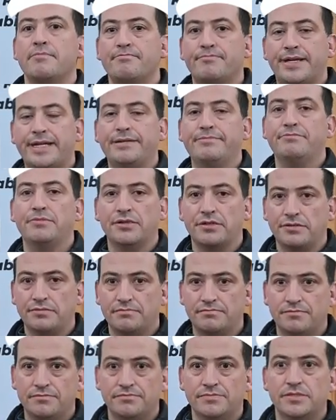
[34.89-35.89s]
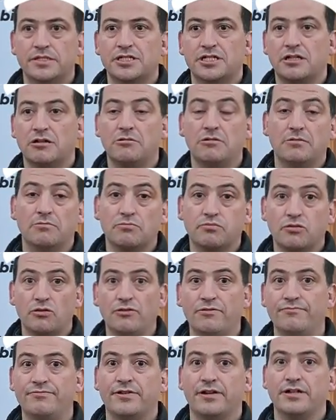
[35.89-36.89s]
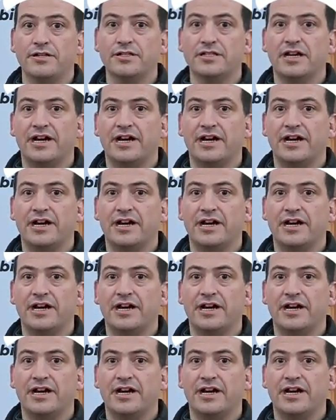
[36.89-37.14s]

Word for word: people to improve their